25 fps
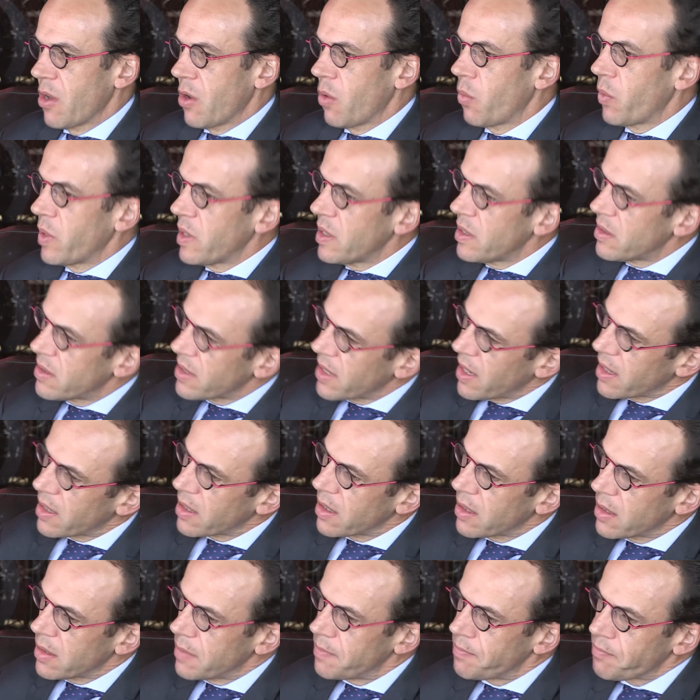We need to get
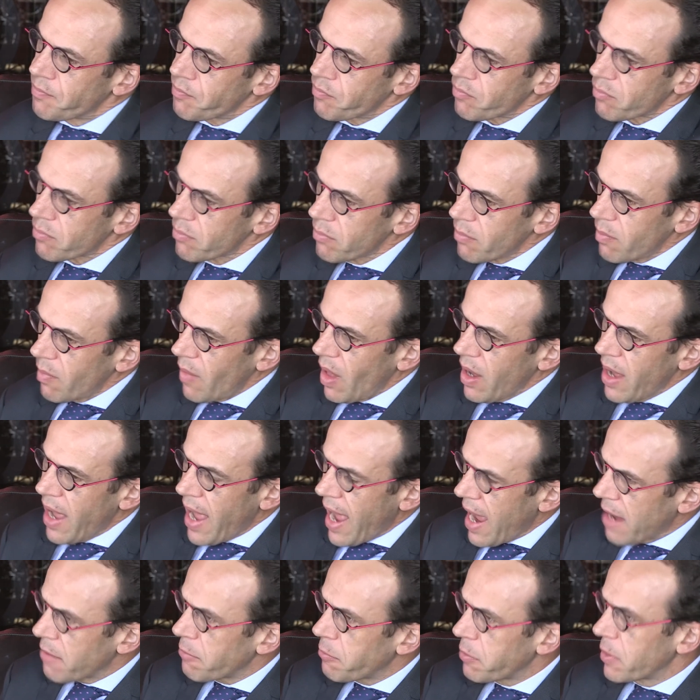a
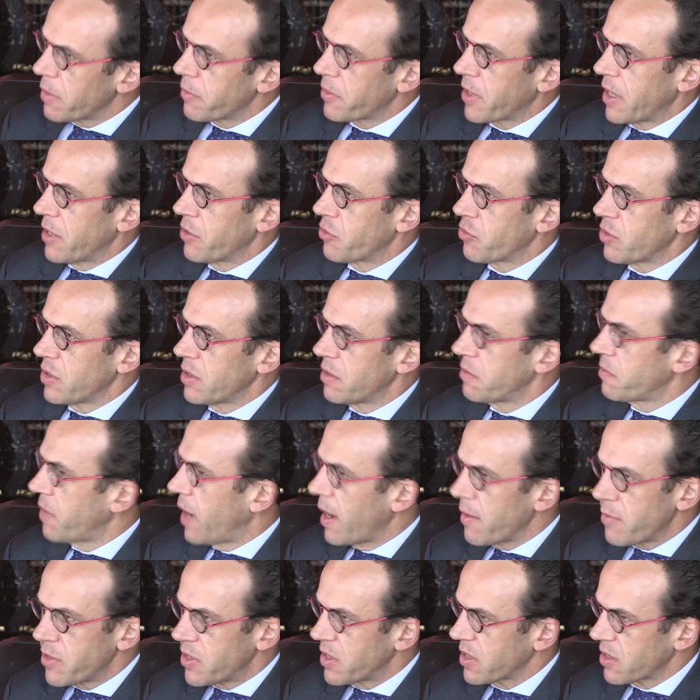handful of countries,
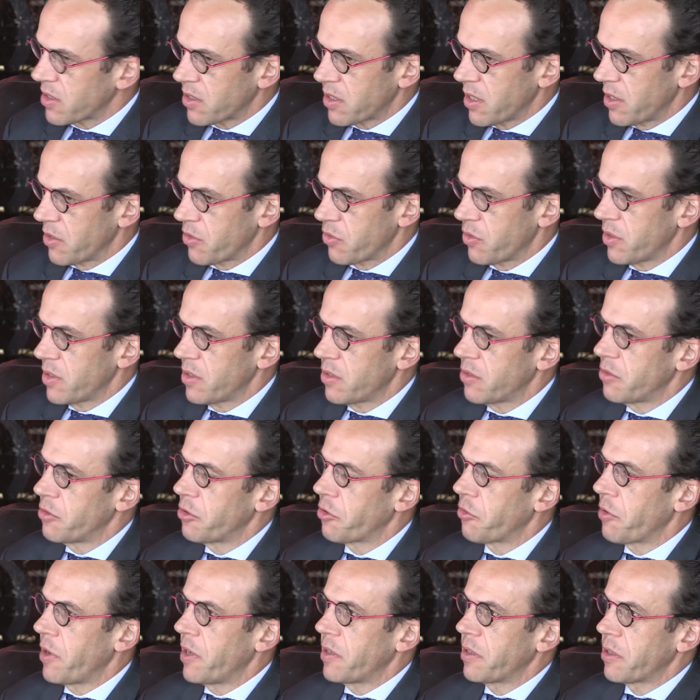5 or 6 countries,
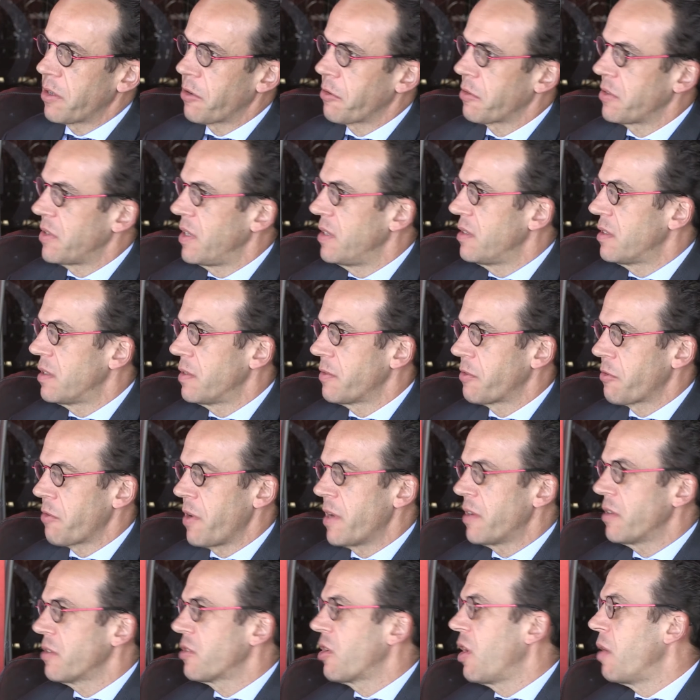to create a sense of
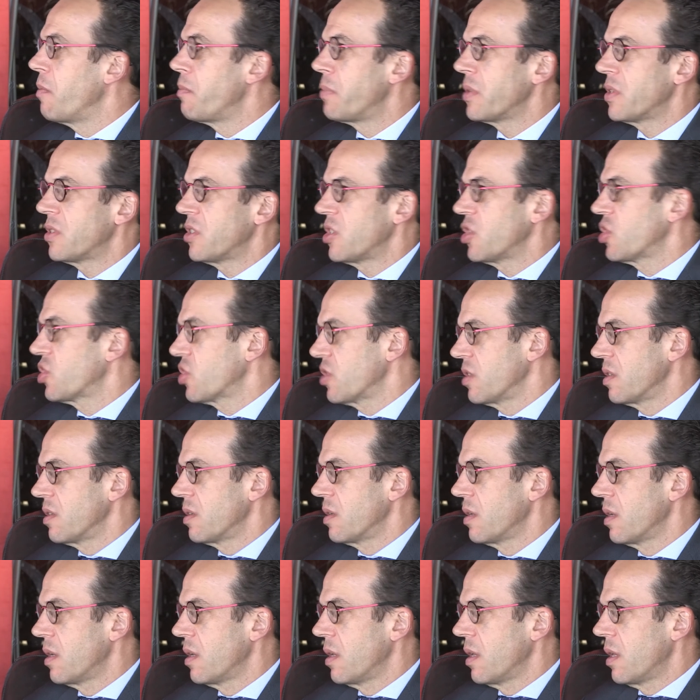greater competition
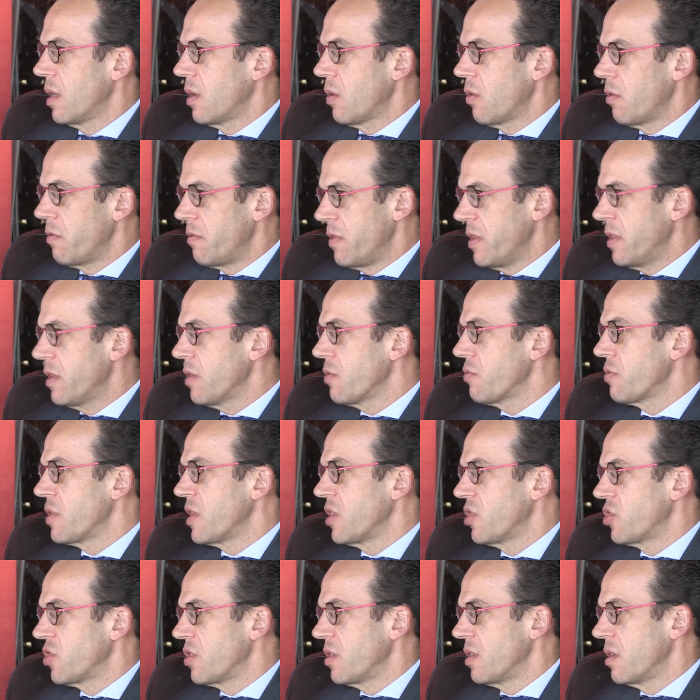within the
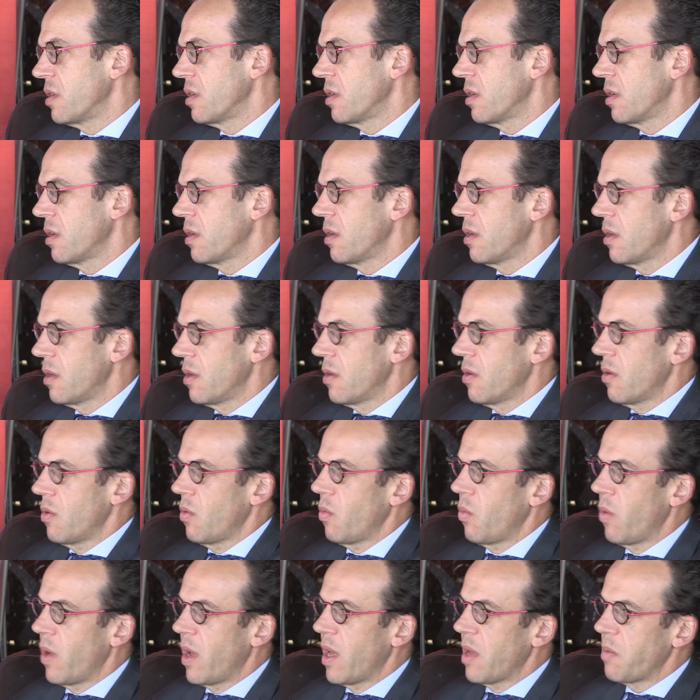region,
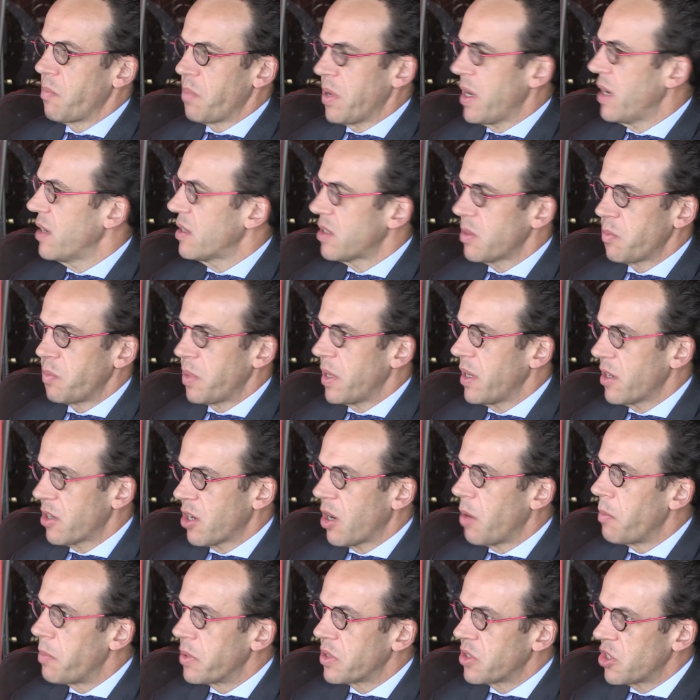where peer-to-peer
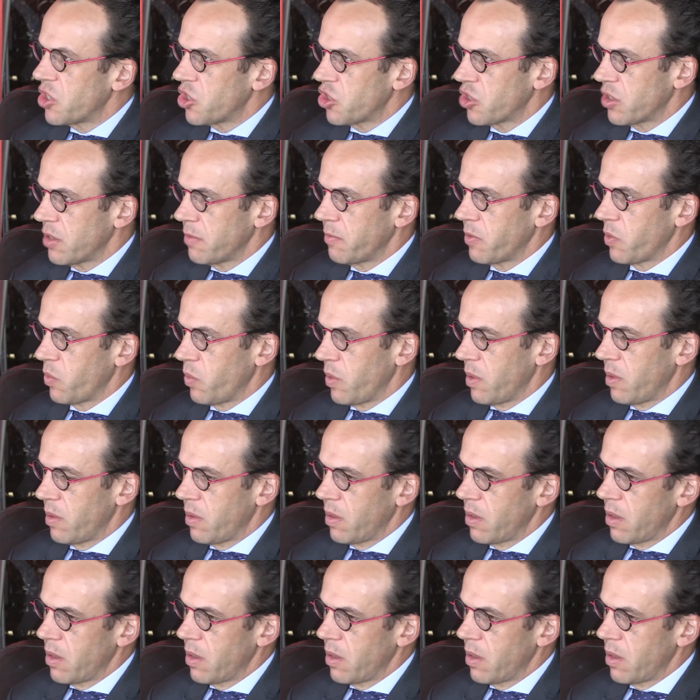competition, if you will,